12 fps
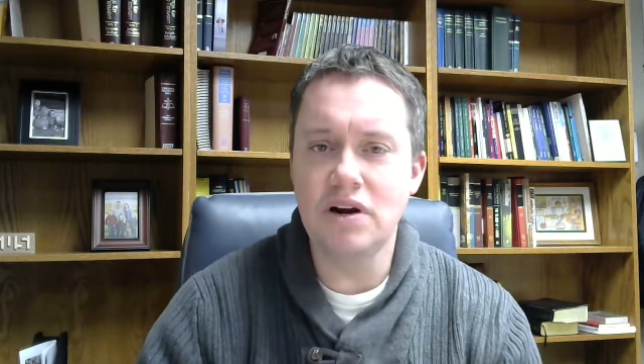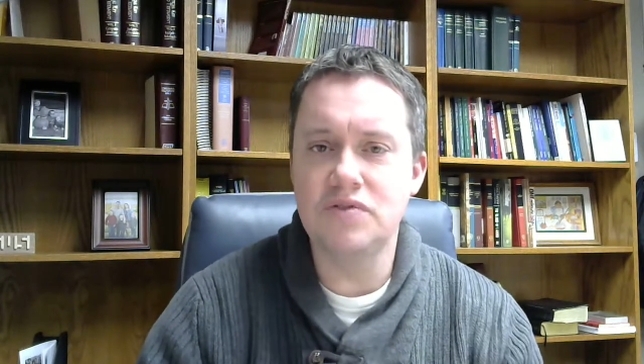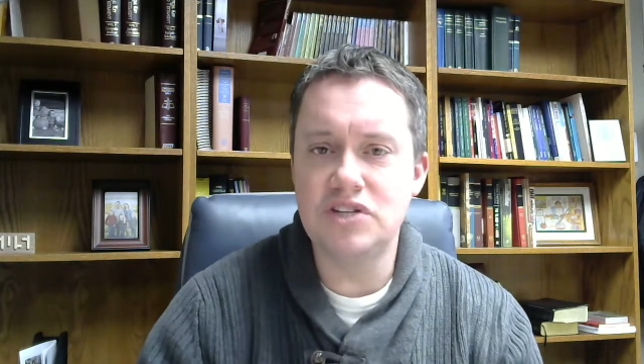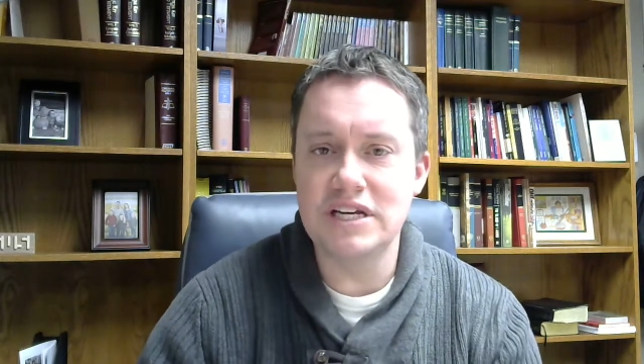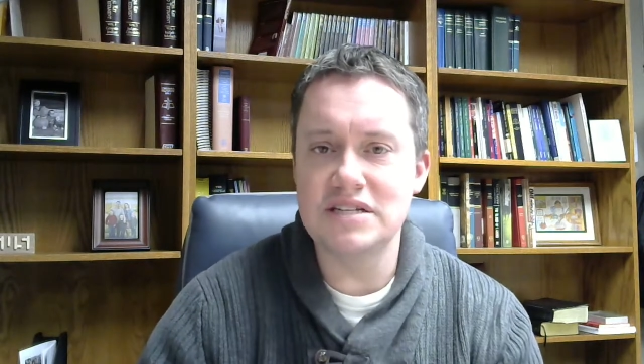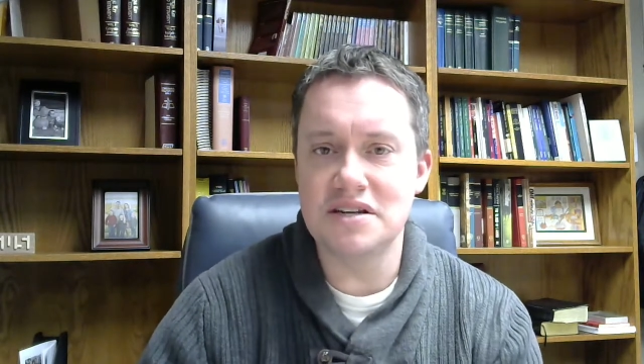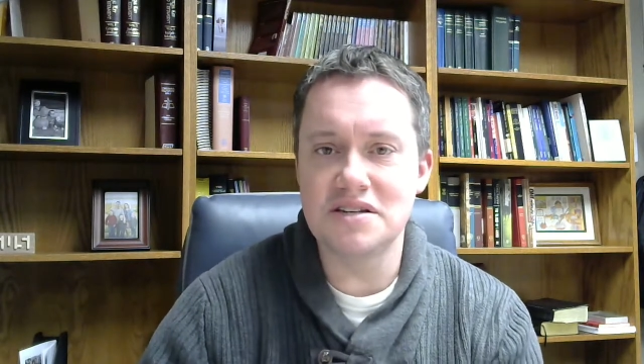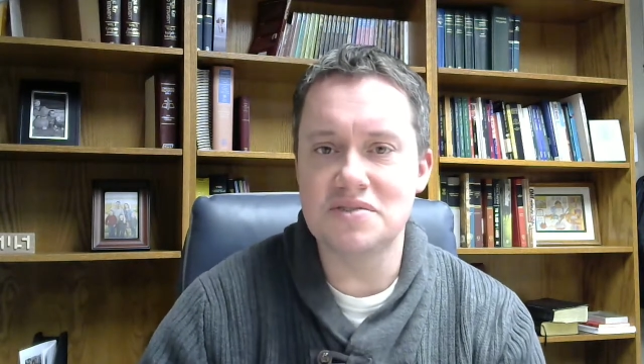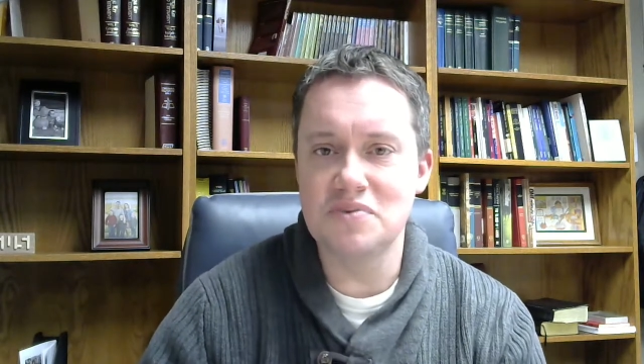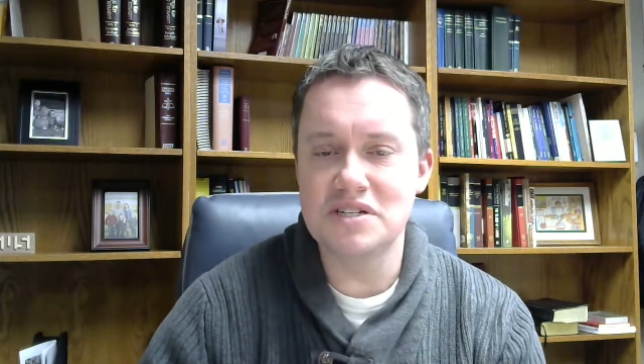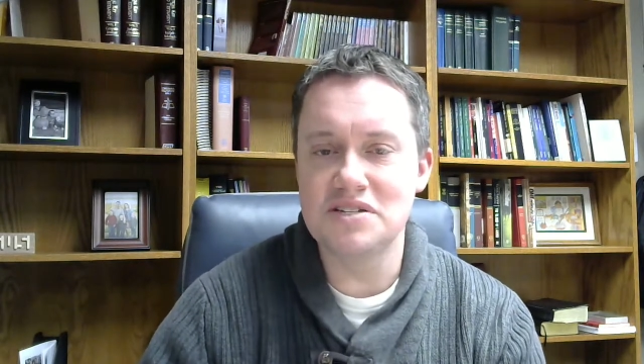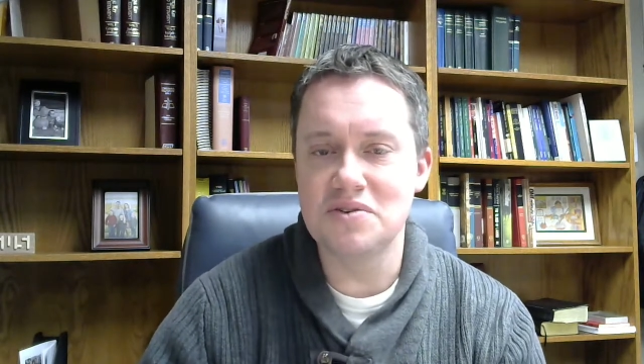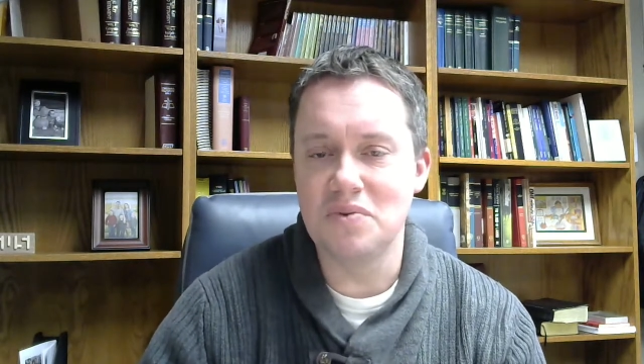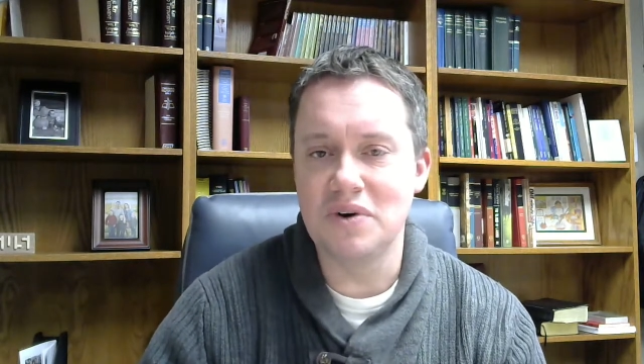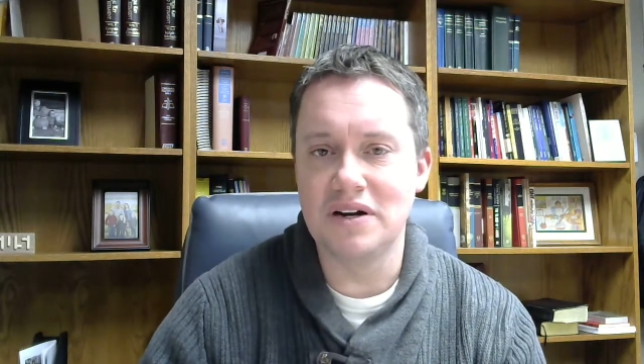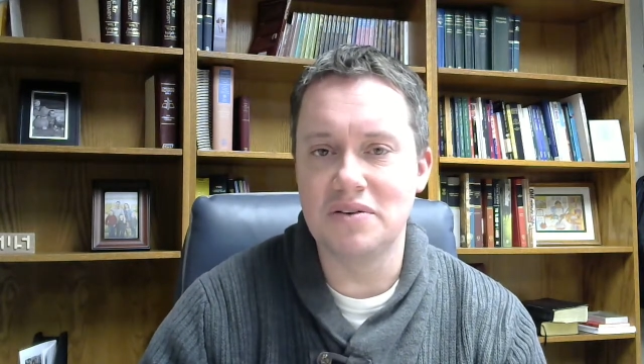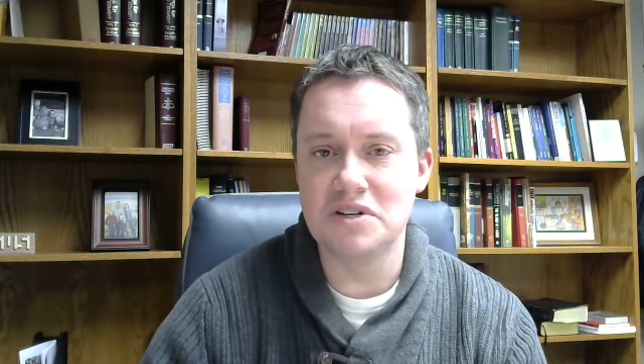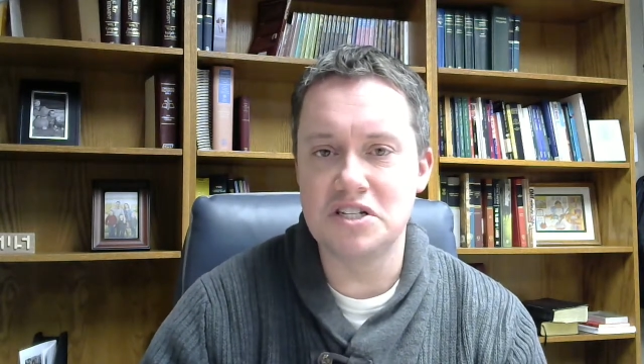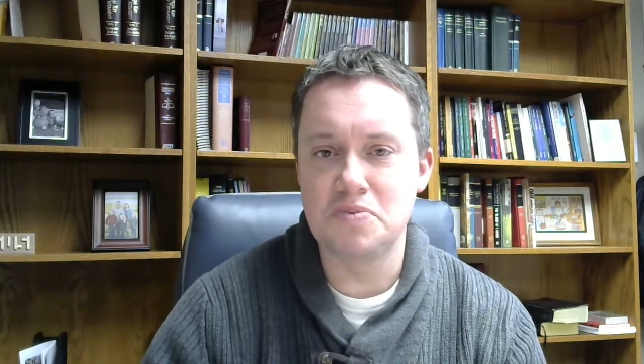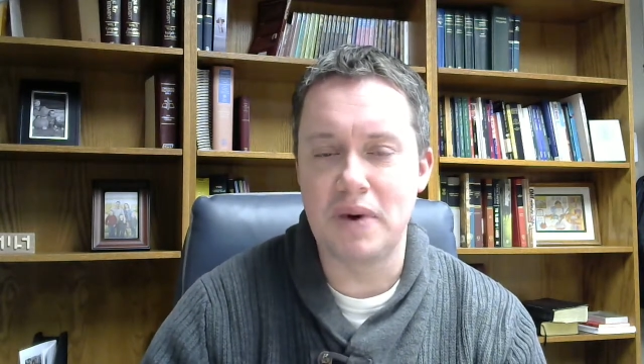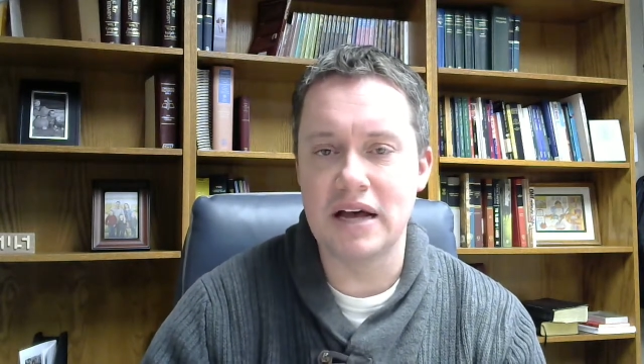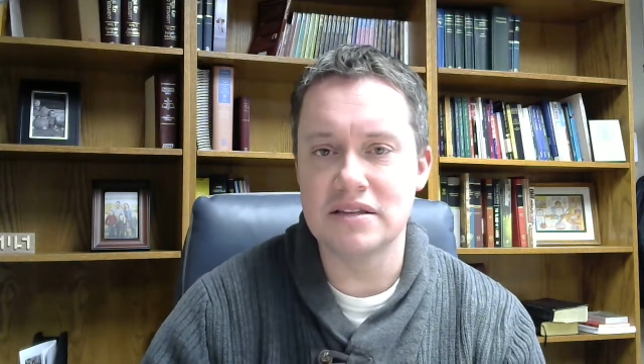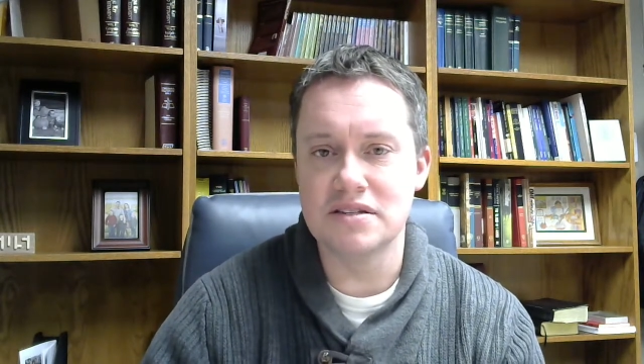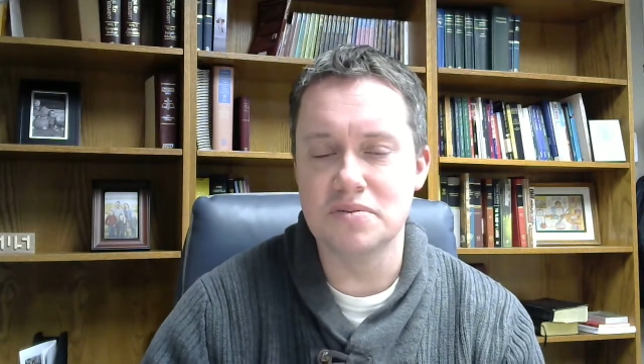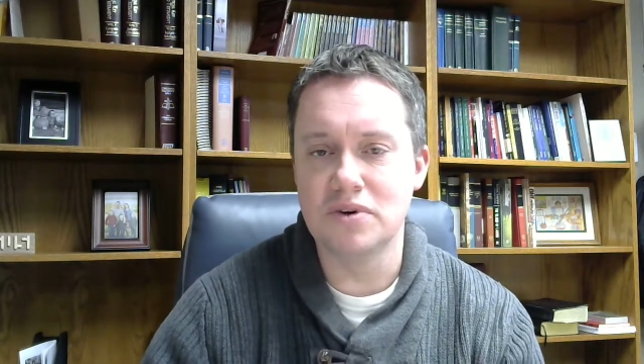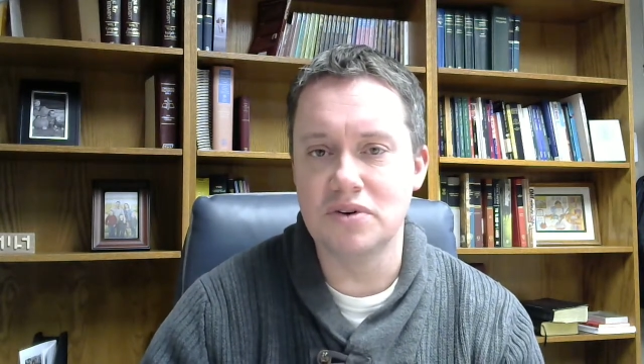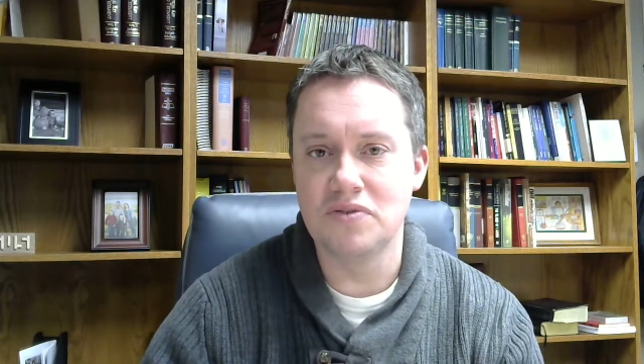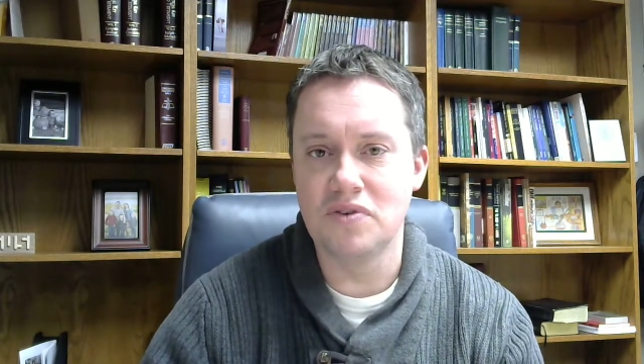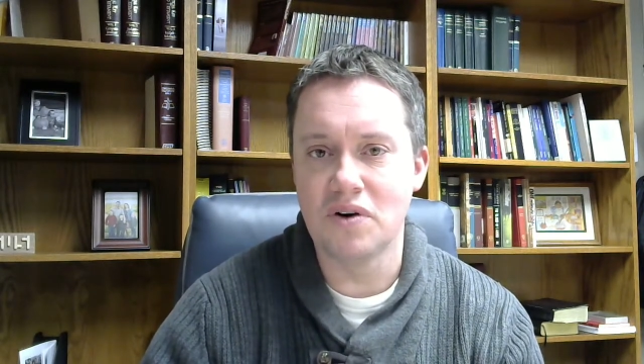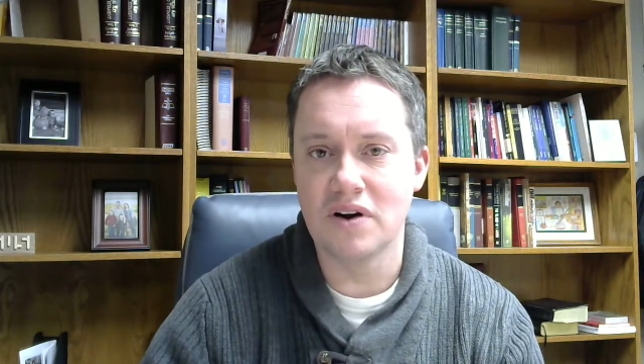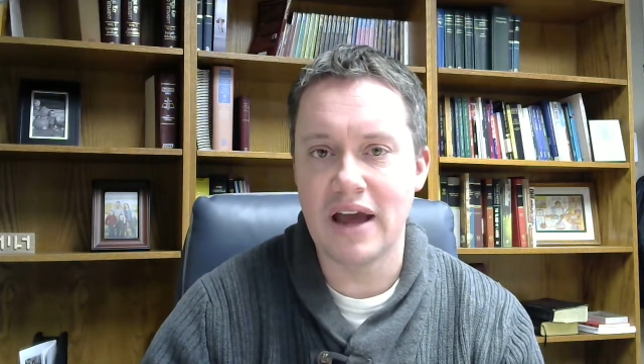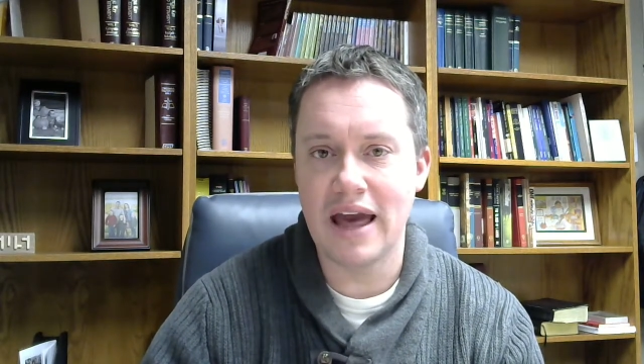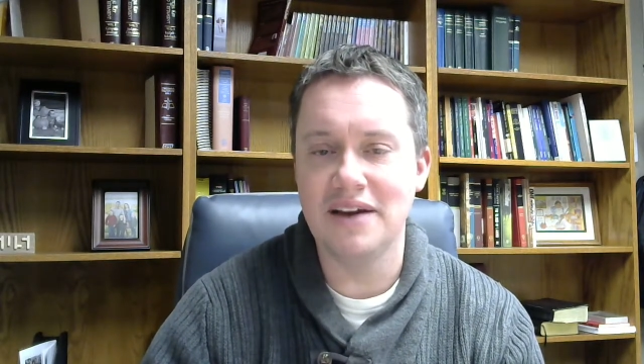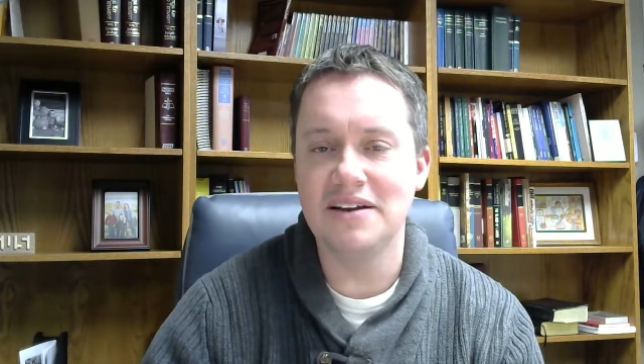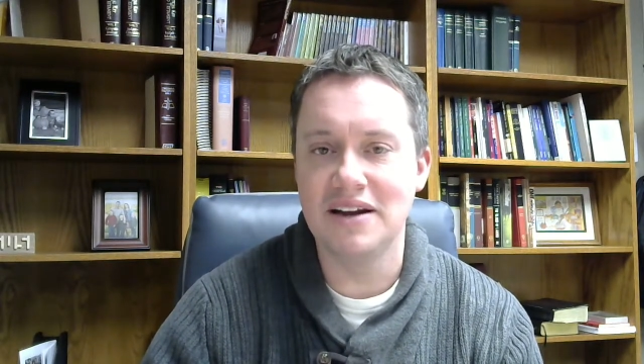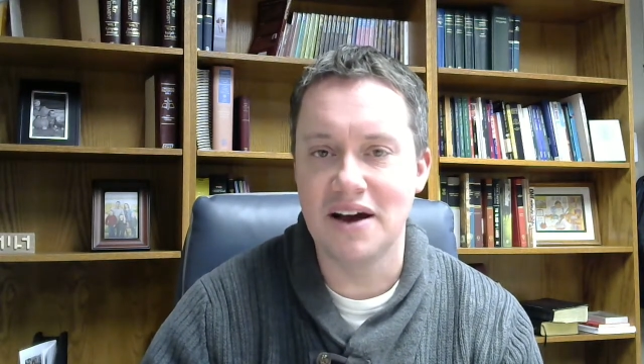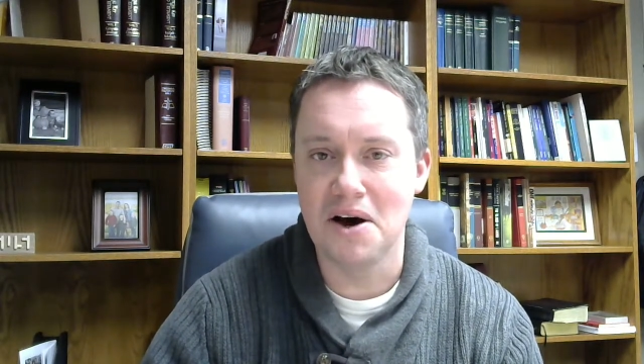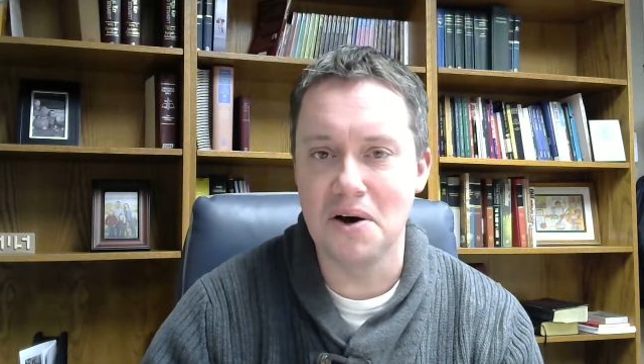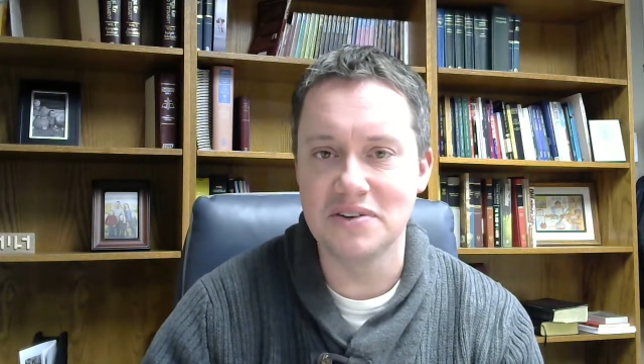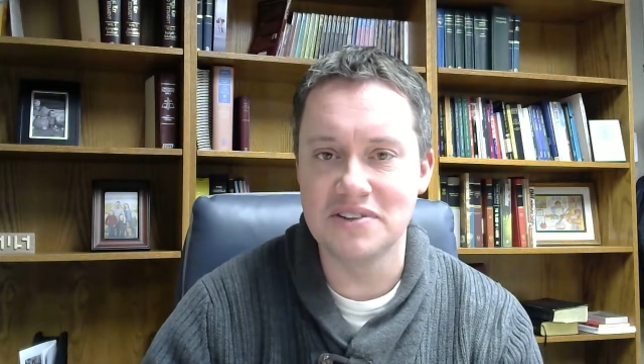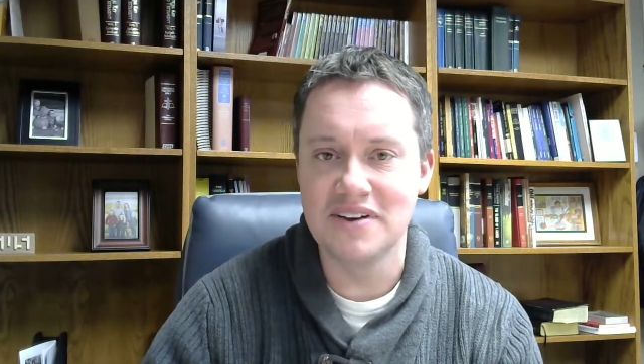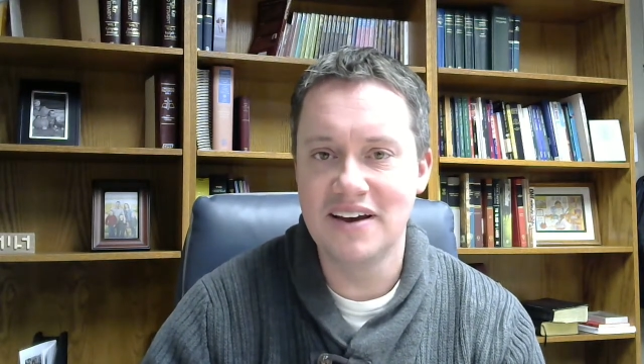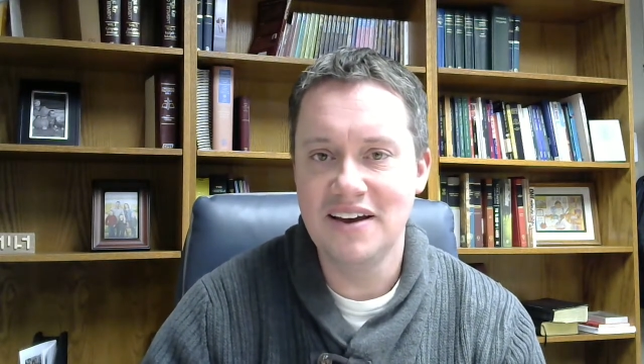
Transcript: if Jesus was the one responsible for handing out